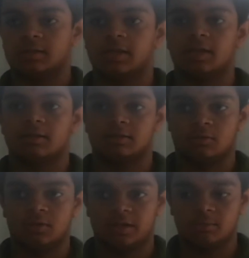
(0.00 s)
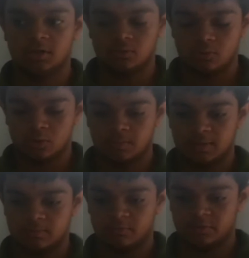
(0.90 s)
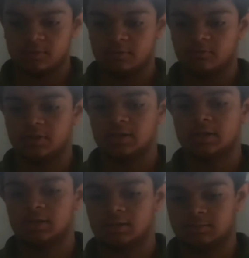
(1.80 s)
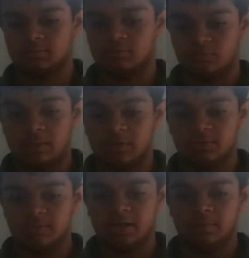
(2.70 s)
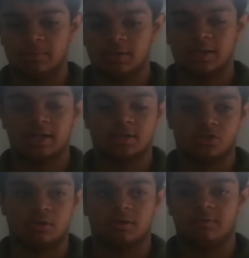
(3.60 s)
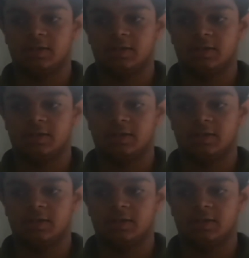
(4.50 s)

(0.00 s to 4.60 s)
they are not able to cope up with the. I mean, many people get shocked